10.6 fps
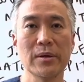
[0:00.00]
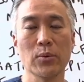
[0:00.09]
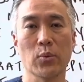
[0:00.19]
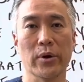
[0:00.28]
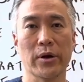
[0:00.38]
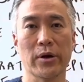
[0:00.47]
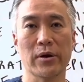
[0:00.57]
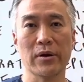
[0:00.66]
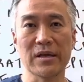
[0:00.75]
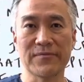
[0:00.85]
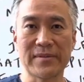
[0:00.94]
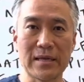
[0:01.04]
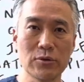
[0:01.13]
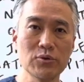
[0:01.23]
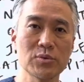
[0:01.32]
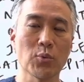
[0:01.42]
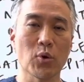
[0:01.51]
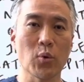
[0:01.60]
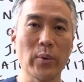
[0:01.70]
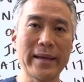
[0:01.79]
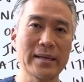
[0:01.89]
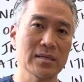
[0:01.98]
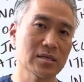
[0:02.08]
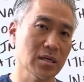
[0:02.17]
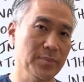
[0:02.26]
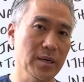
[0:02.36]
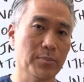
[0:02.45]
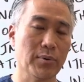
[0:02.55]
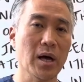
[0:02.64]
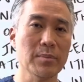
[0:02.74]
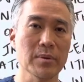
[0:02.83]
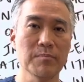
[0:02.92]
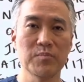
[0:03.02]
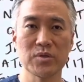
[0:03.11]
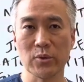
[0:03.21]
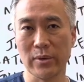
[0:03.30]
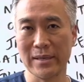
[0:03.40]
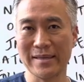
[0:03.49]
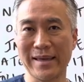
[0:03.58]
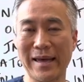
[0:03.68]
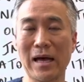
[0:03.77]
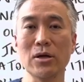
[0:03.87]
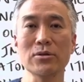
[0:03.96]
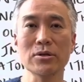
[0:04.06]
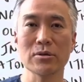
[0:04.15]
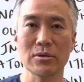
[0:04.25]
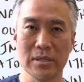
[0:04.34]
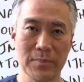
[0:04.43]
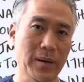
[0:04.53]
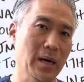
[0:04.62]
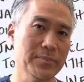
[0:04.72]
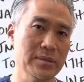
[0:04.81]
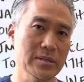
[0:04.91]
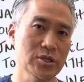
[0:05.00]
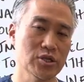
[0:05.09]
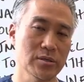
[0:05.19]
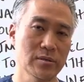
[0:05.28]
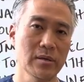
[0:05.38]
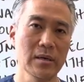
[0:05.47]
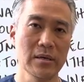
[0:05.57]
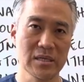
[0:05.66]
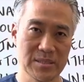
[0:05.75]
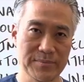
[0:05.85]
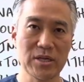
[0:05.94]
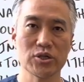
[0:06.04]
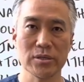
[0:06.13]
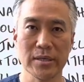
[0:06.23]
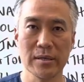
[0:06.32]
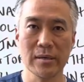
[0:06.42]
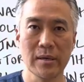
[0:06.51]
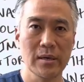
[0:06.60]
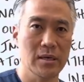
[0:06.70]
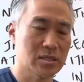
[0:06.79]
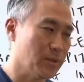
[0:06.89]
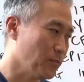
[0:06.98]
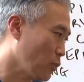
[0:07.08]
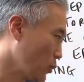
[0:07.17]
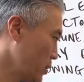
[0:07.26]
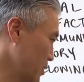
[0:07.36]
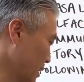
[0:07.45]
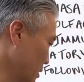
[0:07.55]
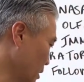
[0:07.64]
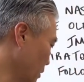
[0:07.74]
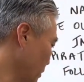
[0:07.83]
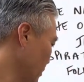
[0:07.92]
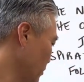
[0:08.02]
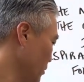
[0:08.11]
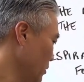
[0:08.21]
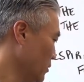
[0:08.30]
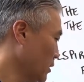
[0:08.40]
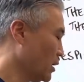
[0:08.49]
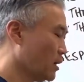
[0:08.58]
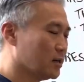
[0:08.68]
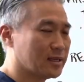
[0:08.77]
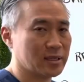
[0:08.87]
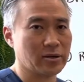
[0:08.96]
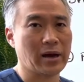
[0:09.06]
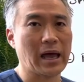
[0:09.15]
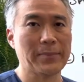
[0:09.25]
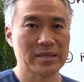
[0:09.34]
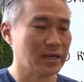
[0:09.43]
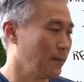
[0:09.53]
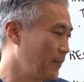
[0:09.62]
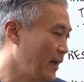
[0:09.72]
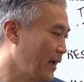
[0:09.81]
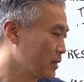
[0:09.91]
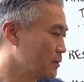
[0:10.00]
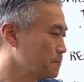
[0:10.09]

where if they lose more weight, it's going to be a problem. So in the elderly population especially, it's important that they uh, get their appetite back.